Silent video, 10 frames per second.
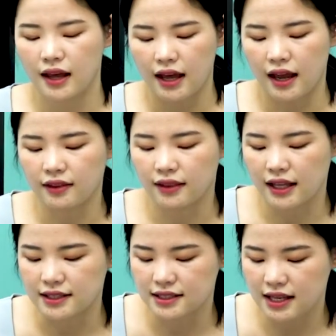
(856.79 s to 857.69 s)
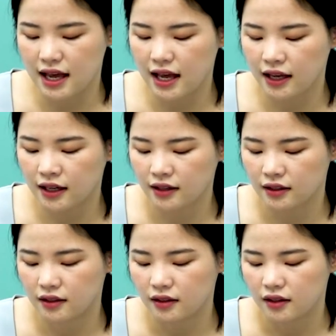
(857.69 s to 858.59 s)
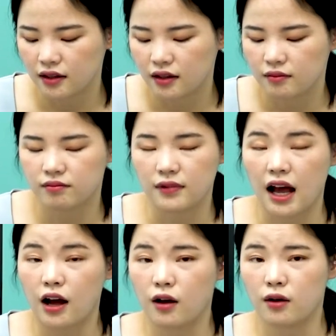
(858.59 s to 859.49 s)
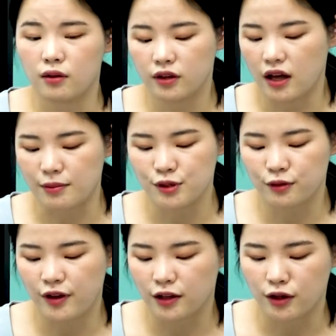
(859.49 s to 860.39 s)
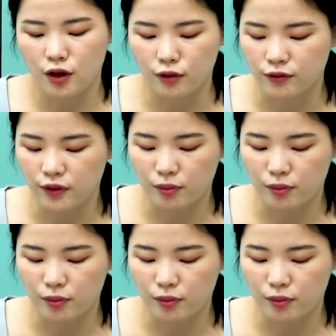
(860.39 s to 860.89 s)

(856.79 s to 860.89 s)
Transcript: And let's say how the absolute value of